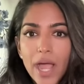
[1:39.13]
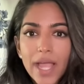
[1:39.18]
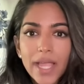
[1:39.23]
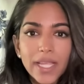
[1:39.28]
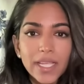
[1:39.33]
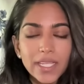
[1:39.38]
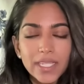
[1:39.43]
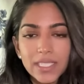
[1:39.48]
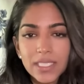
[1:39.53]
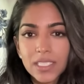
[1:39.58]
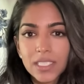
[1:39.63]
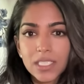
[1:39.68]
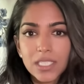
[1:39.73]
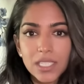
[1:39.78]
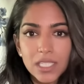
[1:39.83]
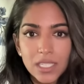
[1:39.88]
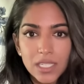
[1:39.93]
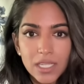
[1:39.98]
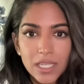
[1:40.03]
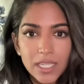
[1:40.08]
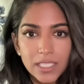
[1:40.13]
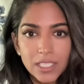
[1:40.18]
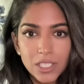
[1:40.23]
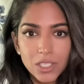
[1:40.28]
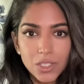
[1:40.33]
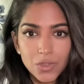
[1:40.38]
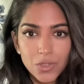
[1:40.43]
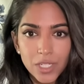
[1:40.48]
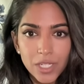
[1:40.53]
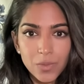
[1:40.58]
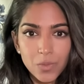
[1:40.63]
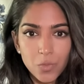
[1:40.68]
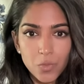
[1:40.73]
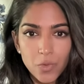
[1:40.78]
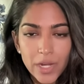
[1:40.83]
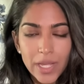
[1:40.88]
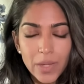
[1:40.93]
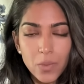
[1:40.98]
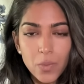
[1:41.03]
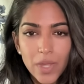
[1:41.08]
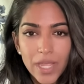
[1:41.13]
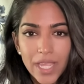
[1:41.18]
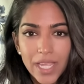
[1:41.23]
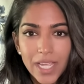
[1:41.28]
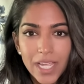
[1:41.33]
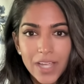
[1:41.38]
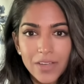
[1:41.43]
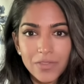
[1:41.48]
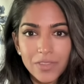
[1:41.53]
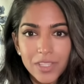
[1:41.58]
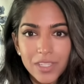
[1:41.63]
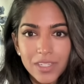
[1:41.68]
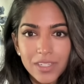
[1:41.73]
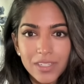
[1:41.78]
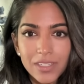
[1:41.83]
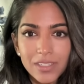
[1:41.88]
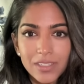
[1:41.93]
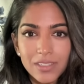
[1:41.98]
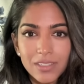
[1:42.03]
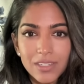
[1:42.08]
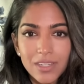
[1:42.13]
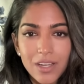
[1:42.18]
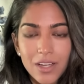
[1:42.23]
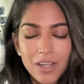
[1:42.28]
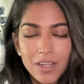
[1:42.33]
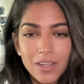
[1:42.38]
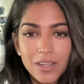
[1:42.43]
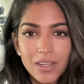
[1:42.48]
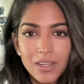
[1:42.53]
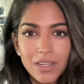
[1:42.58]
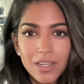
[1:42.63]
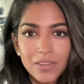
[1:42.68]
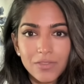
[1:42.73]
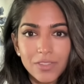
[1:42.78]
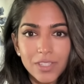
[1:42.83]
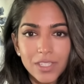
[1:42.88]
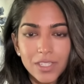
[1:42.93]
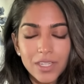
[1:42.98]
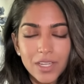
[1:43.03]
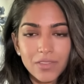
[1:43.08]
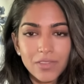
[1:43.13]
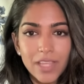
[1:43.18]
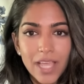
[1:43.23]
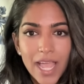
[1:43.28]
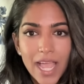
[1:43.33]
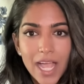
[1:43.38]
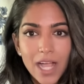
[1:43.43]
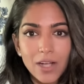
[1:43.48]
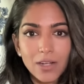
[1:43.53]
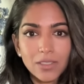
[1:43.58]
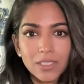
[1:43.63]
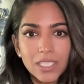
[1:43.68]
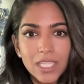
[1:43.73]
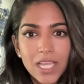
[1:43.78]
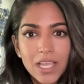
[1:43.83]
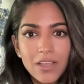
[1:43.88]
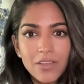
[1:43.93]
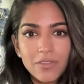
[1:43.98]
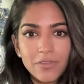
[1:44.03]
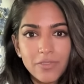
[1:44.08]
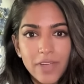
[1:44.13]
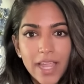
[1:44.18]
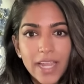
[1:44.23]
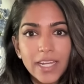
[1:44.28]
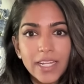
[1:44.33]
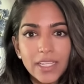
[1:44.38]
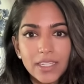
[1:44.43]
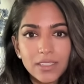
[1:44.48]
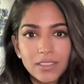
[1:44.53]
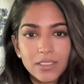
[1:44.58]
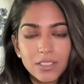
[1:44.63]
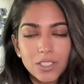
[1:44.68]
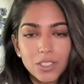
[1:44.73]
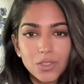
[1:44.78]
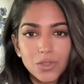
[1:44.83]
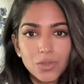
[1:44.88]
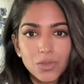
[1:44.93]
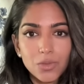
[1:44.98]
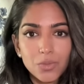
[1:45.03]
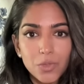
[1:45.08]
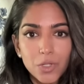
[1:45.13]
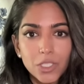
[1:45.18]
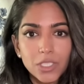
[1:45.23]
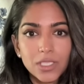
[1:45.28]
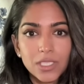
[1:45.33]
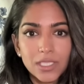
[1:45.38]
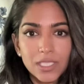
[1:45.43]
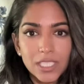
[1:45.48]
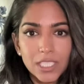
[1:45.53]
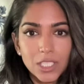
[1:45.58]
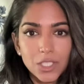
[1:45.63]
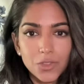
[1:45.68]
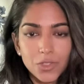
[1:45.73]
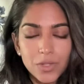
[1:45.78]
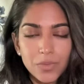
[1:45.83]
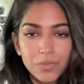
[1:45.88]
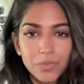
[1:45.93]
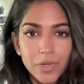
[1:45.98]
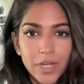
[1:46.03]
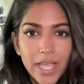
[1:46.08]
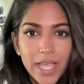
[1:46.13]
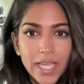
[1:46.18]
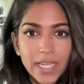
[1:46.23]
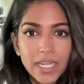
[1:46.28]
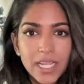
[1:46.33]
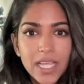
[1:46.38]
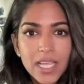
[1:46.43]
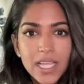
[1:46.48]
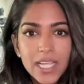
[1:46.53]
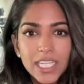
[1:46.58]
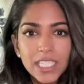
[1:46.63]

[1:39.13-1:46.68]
is the extreme wing of the of the of the house fighting to push this extreme plan.